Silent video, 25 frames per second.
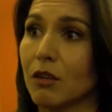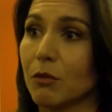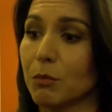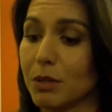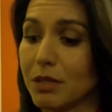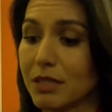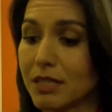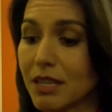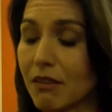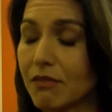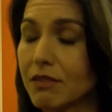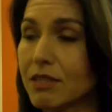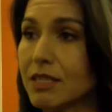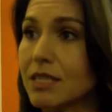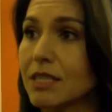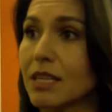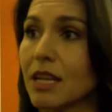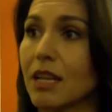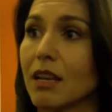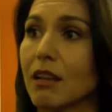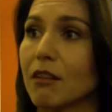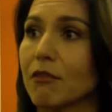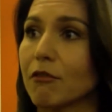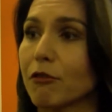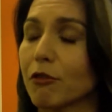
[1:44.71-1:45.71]
be
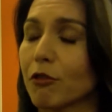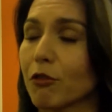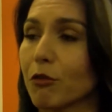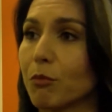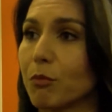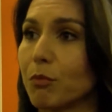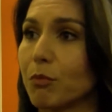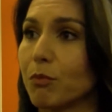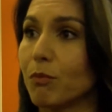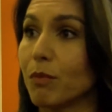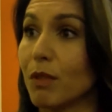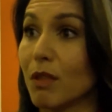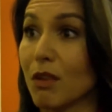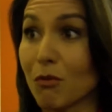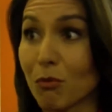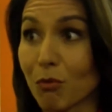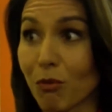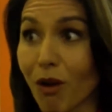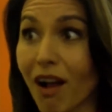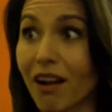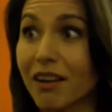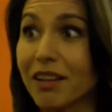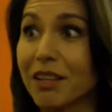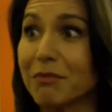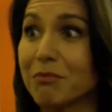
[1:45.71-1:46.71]
devastating for the
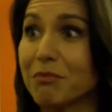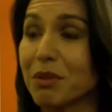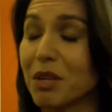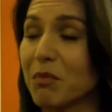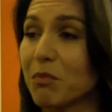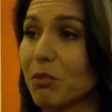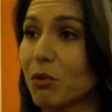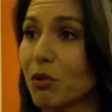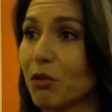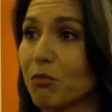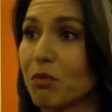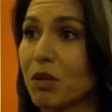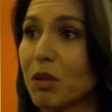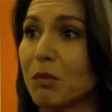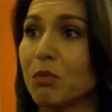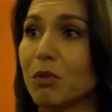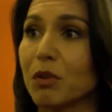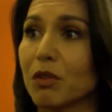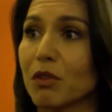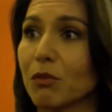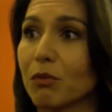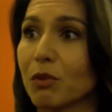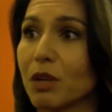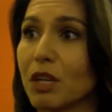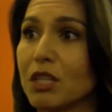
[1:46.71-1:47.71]
Iranian people, the people
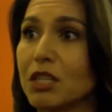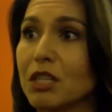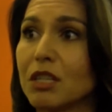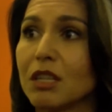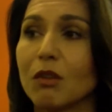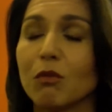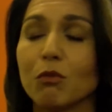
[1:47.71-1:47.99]
in the region.